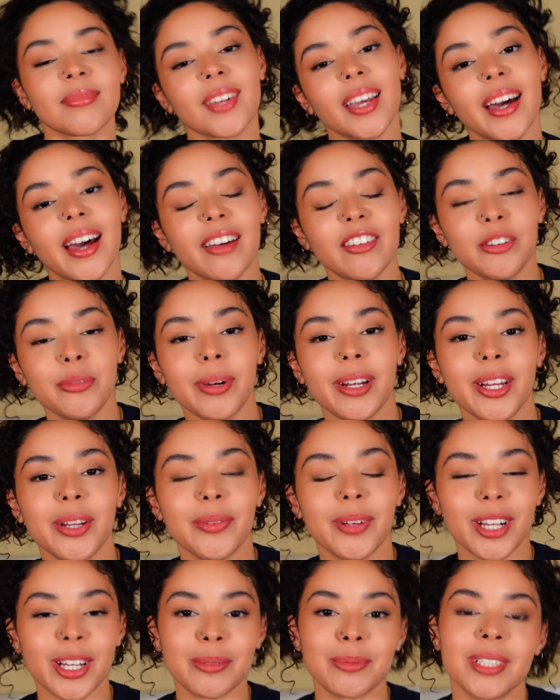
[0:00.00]
Hi everybody,
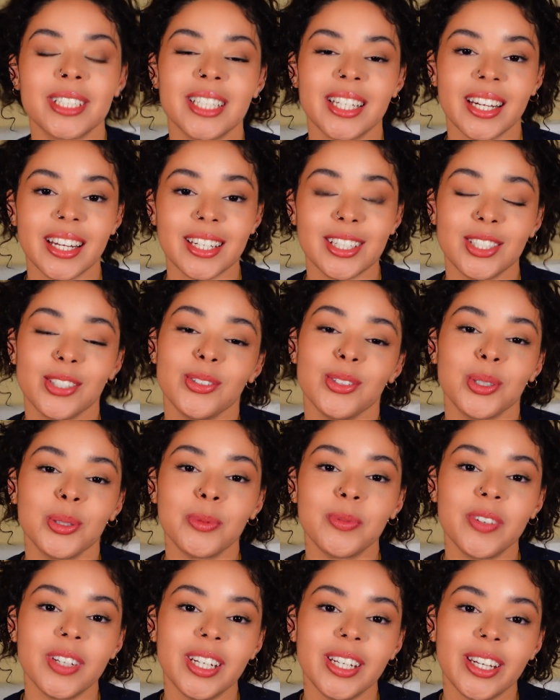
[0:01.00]
welcome to today's
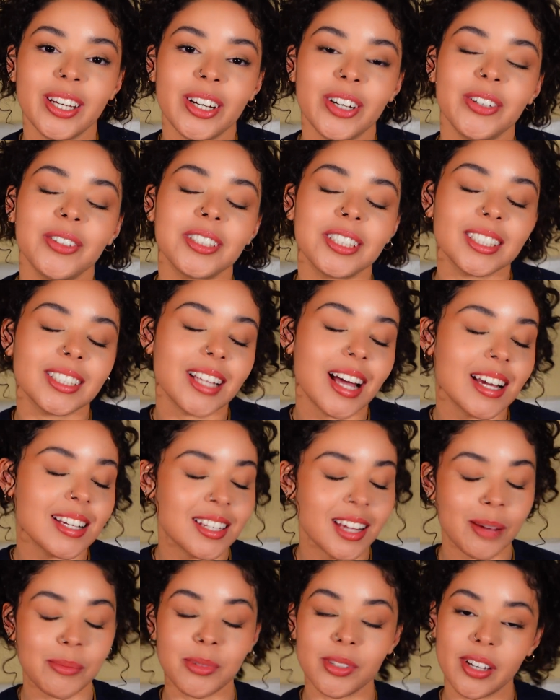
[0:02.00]
YouTube video. Last
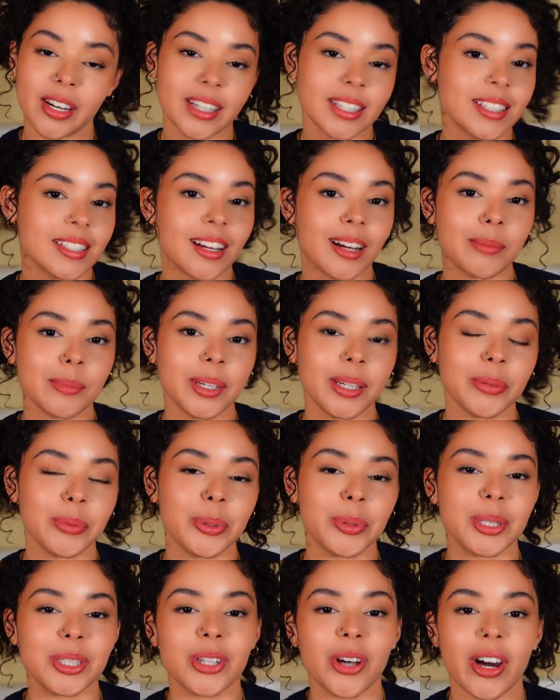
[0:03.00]
time you guys saw me, we
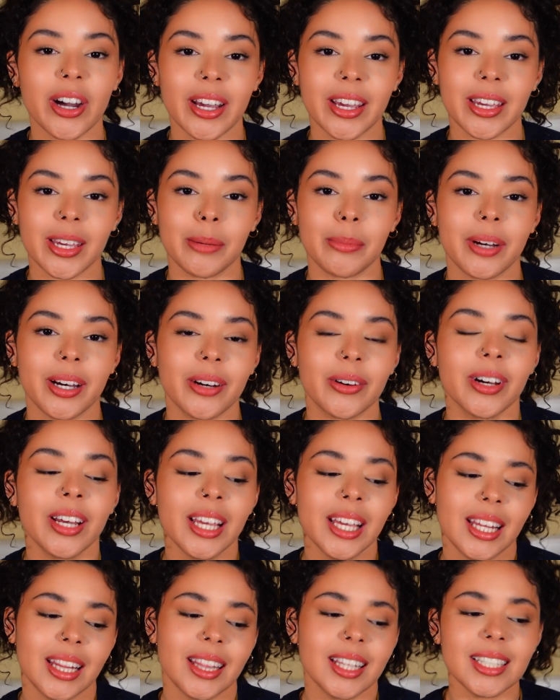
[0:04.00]
were talking about
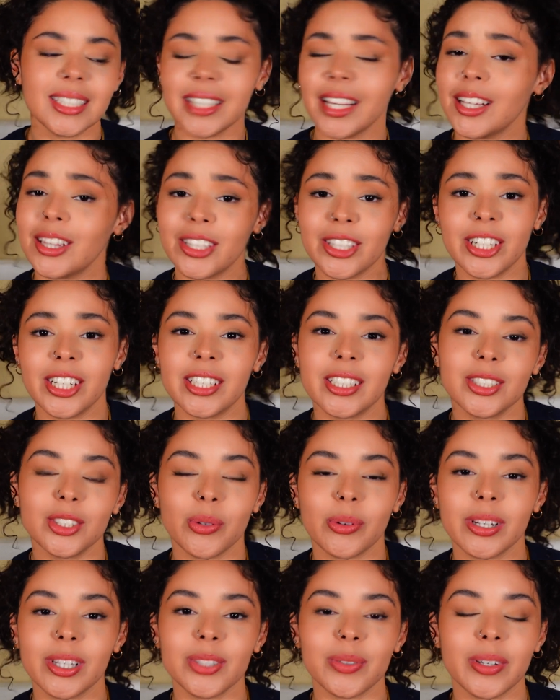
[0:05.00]
things I learned in
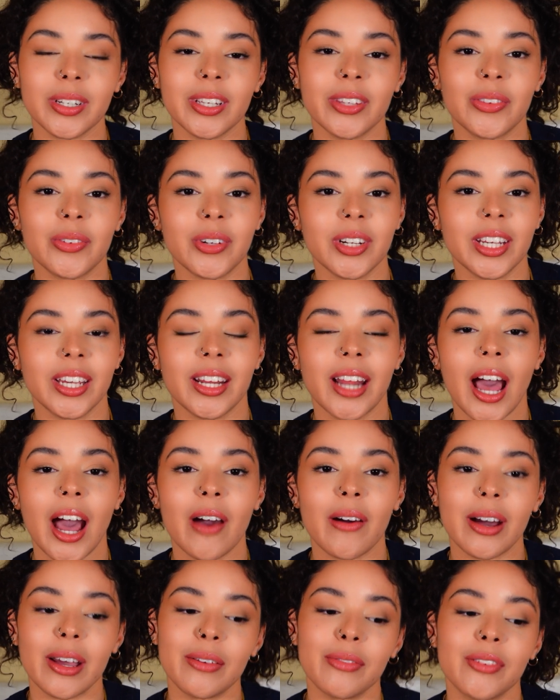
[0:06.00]
2023 and
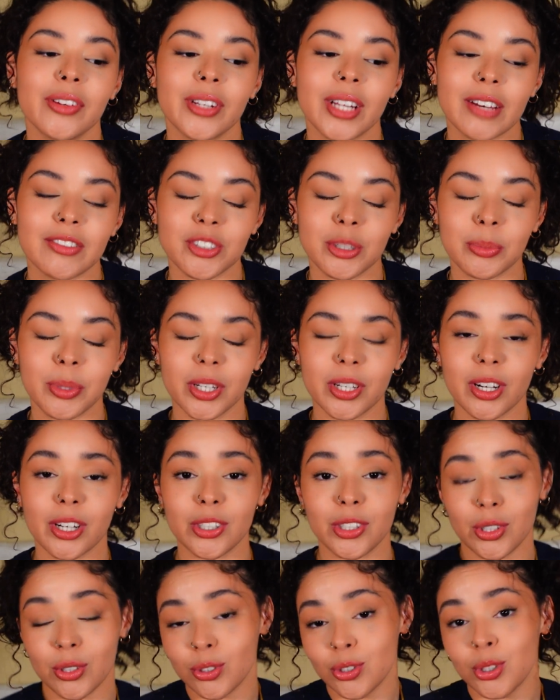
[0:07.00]
how I feel after being
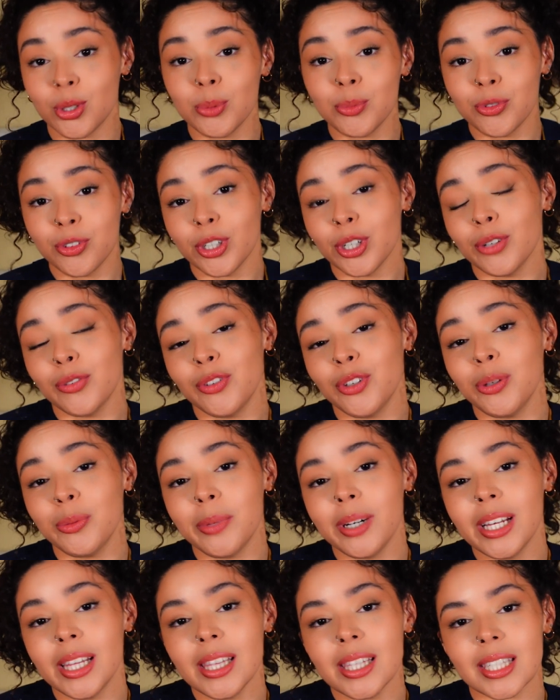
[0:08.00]
on YouTube for a few
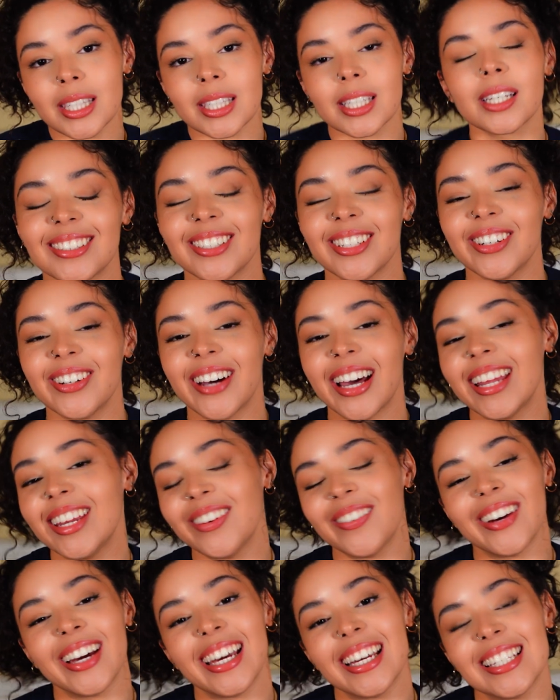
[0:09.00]
months. So
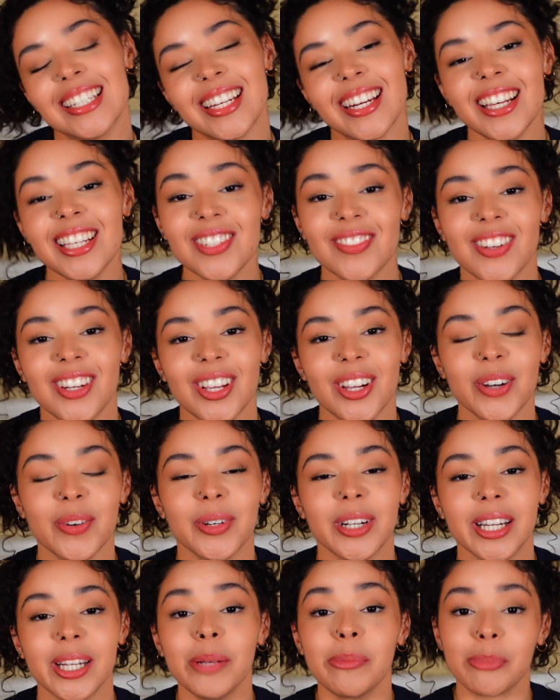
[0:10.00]
anyway, in today's video,
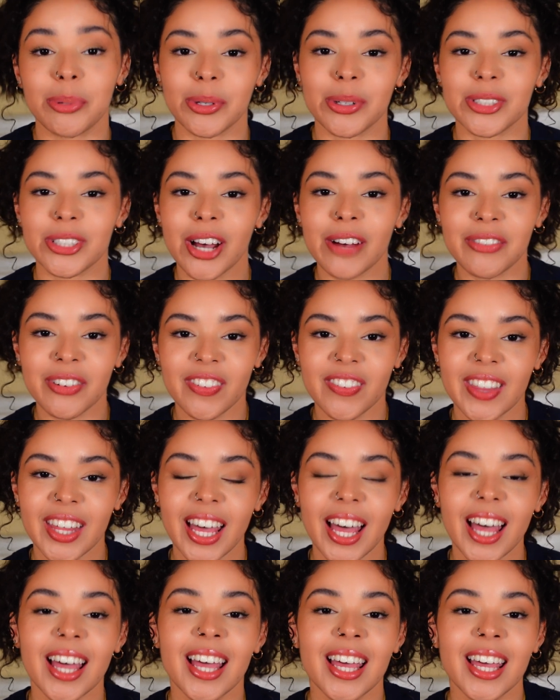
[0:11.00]
we're gonna build off of
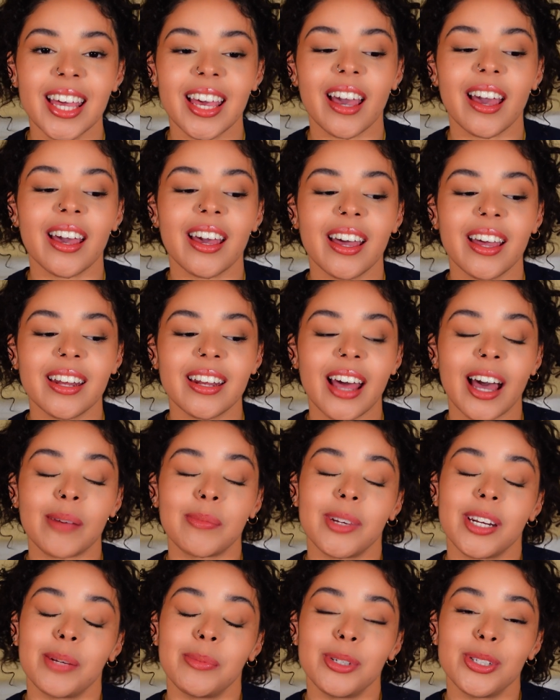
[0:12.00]
that and I'm
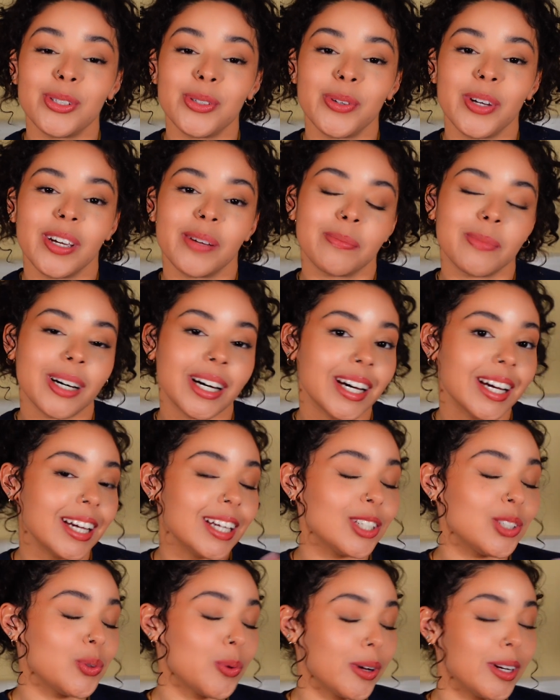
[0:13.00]
gonna be doing
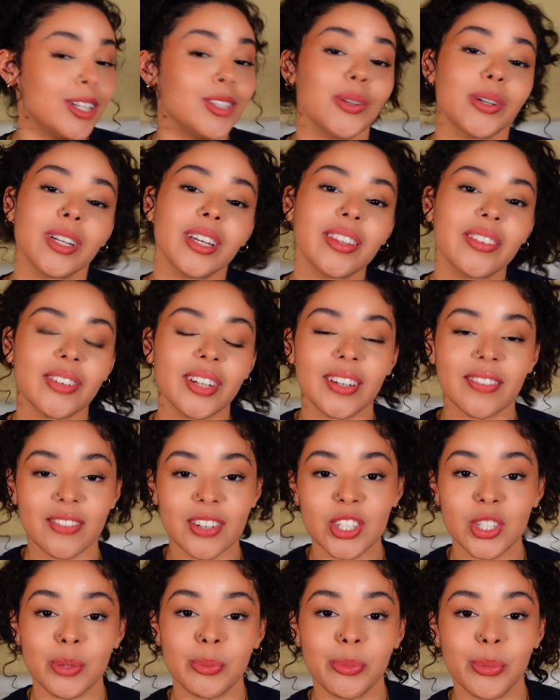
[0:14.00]
my 2023
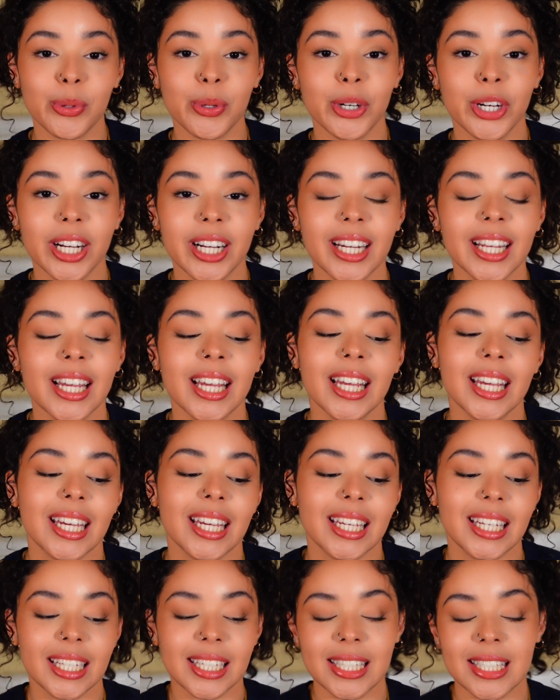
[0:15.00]
vision board.
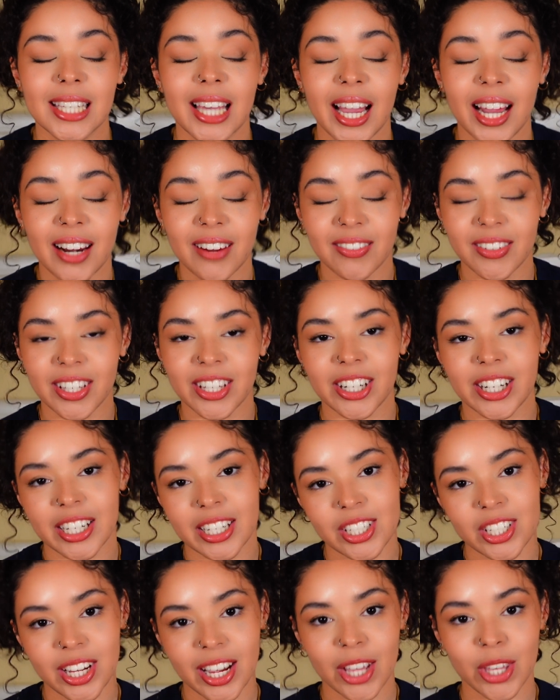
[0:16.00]
It is kind of later
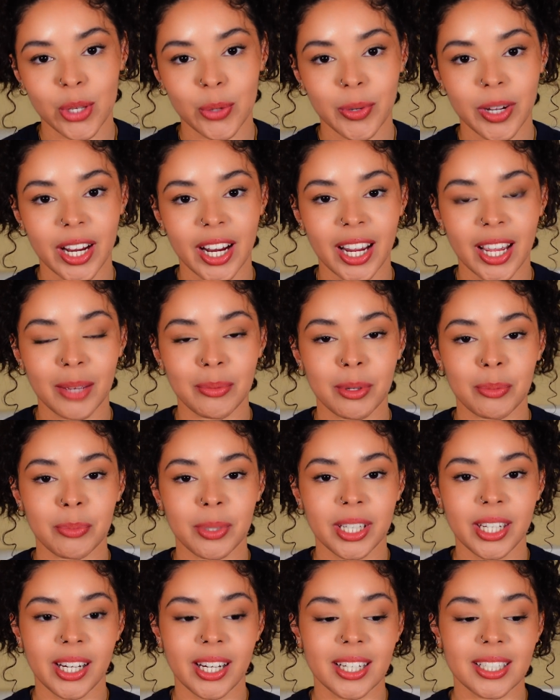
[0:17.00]
in January, but
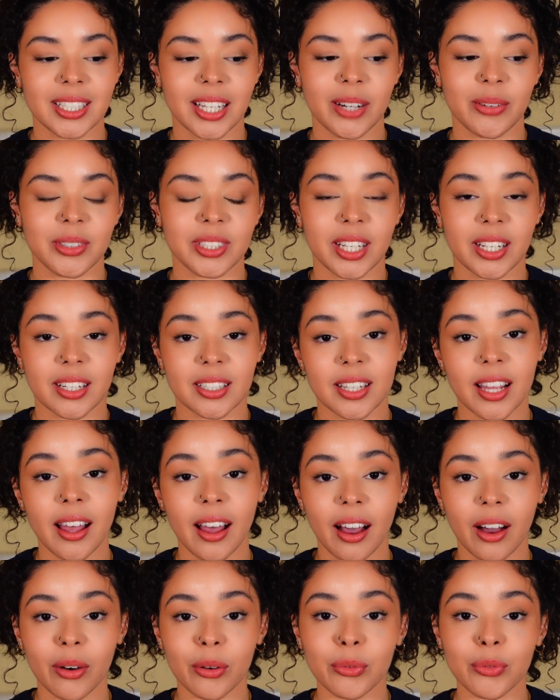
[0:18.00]
because I was out of
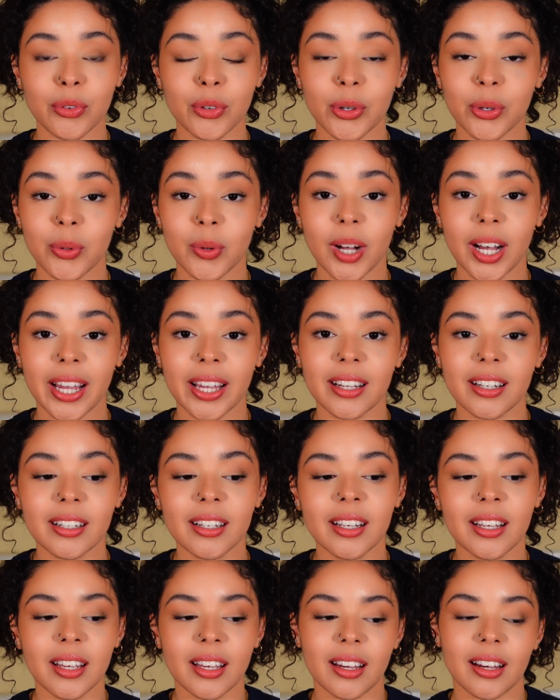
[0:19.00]
town for a while
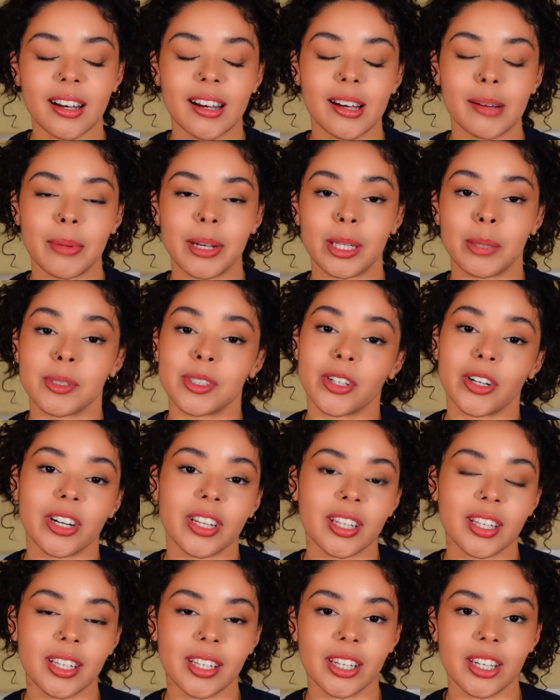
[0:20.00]
at the start
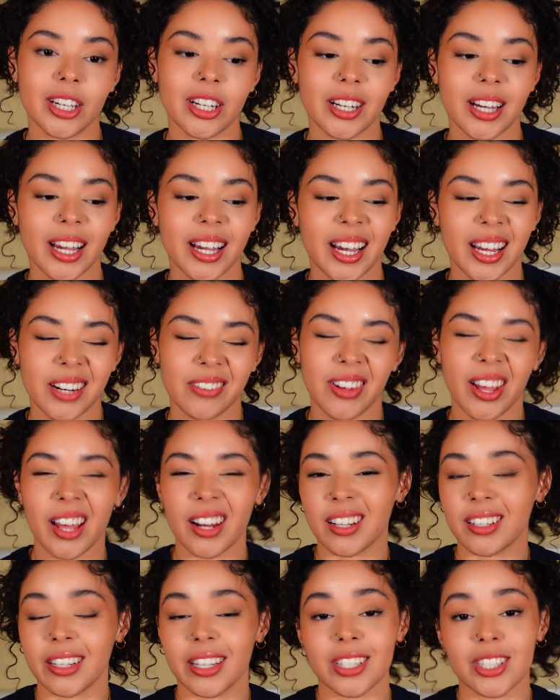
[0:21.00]
of the year, I kind of
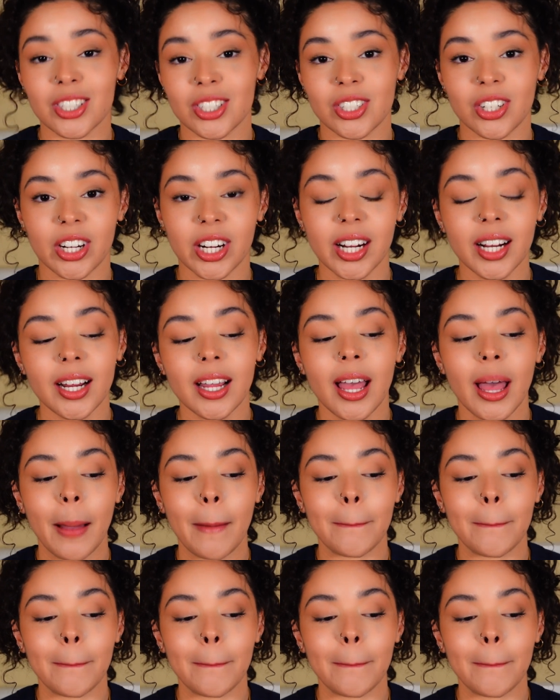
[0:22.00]
had a late start.